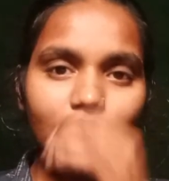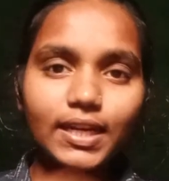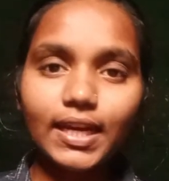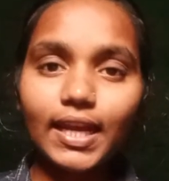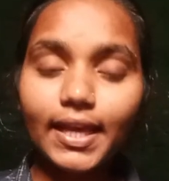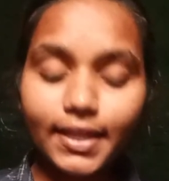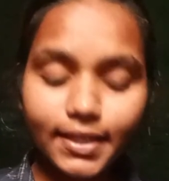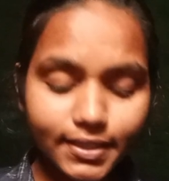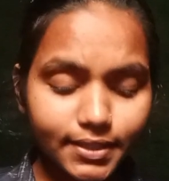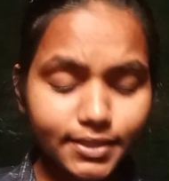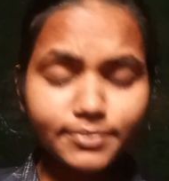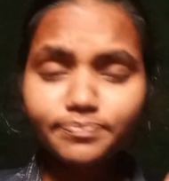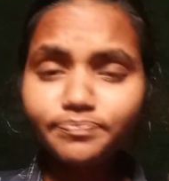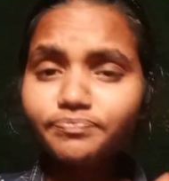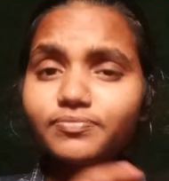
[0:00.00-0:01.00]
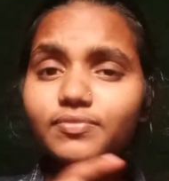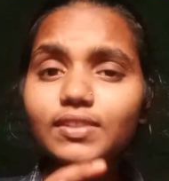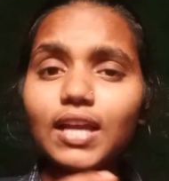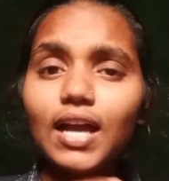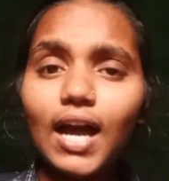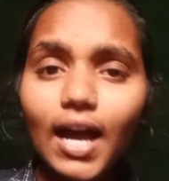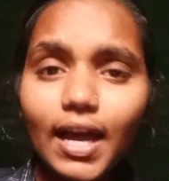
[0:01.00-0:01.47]
Like
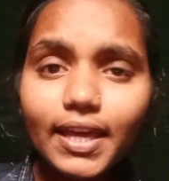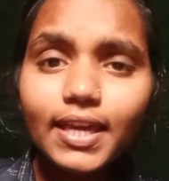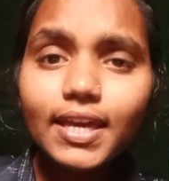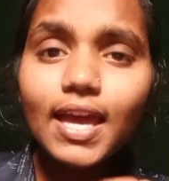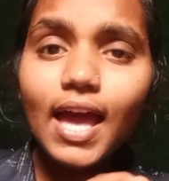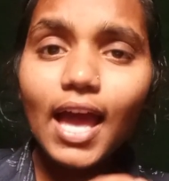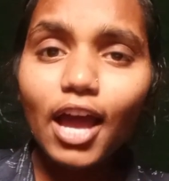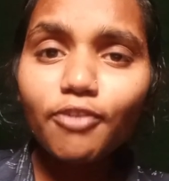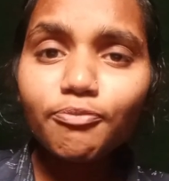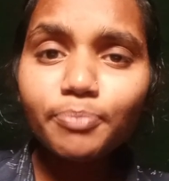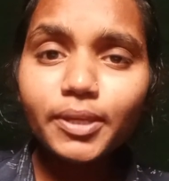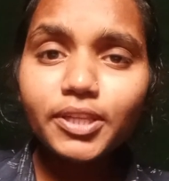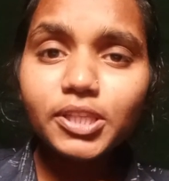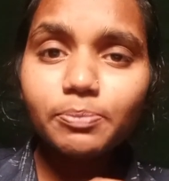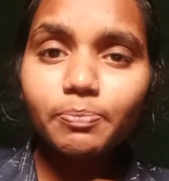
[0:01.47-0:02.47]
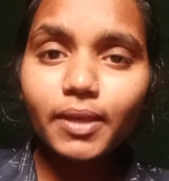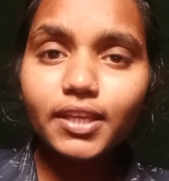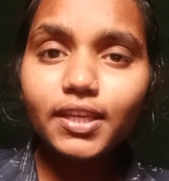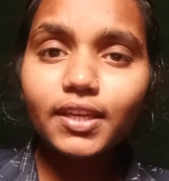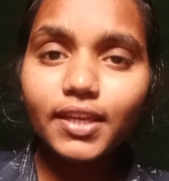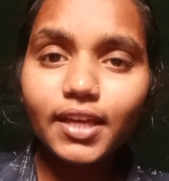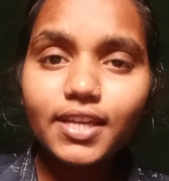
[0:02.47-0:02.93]
I have been
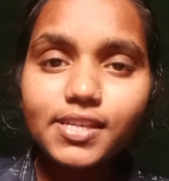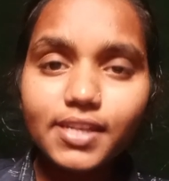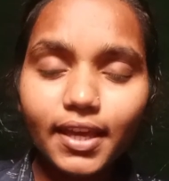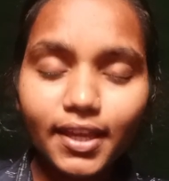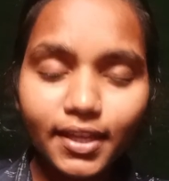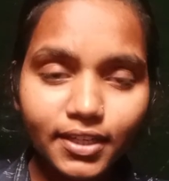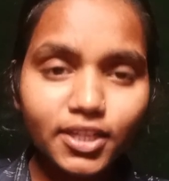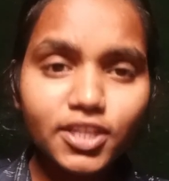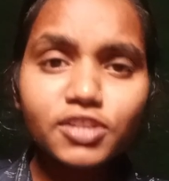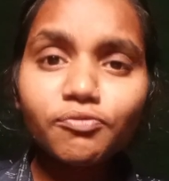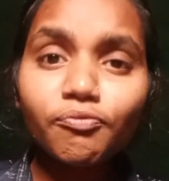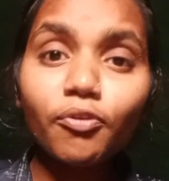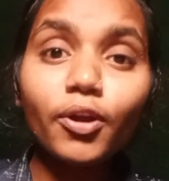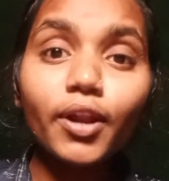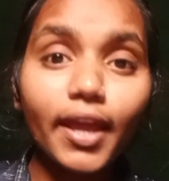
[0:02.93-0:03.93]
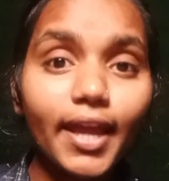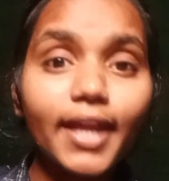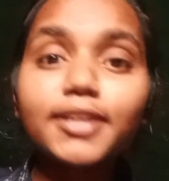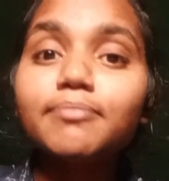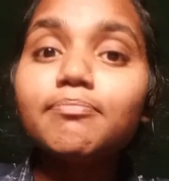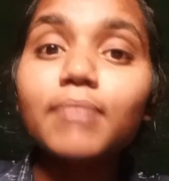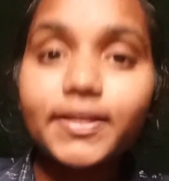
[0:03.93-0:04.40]
speaking in English for
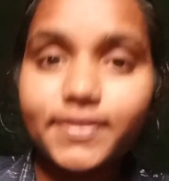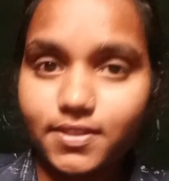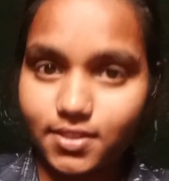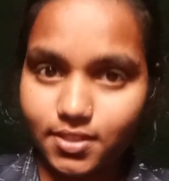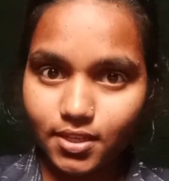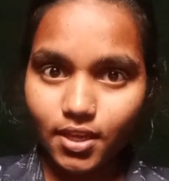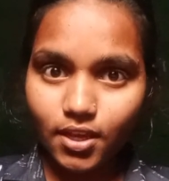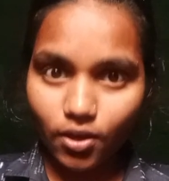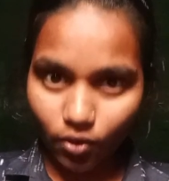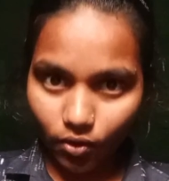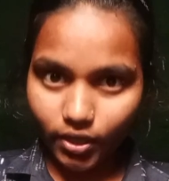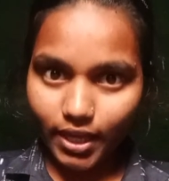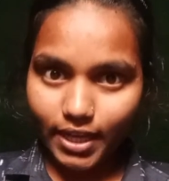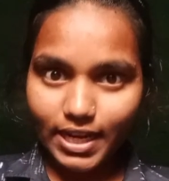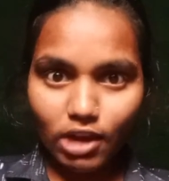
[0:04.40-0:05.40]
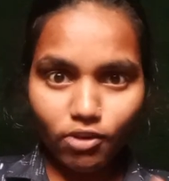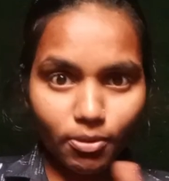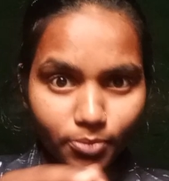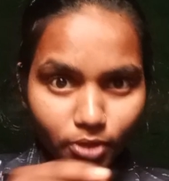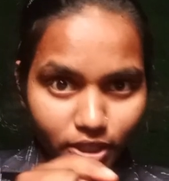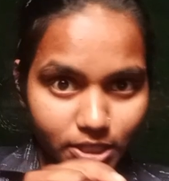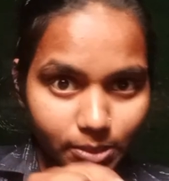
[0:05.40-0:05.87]
8 months. Okay, now
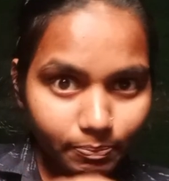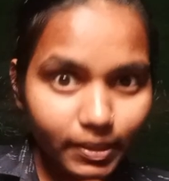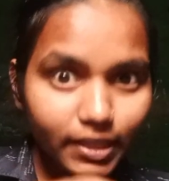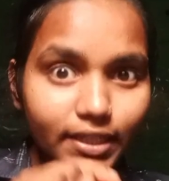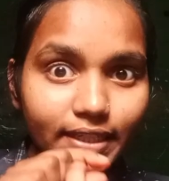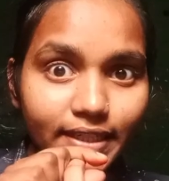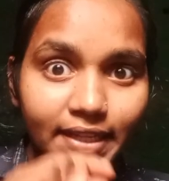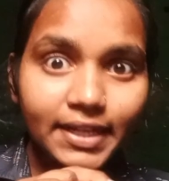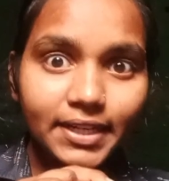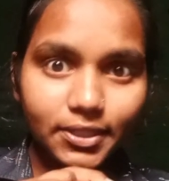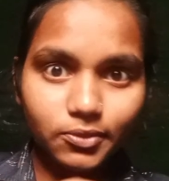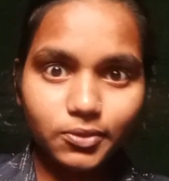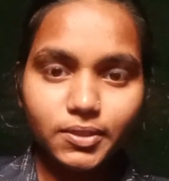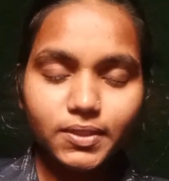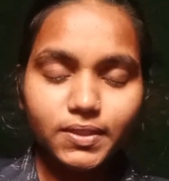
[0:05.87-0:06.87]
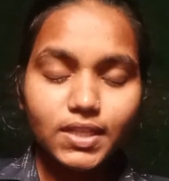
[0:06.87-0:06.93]
I'm going to speak in negative.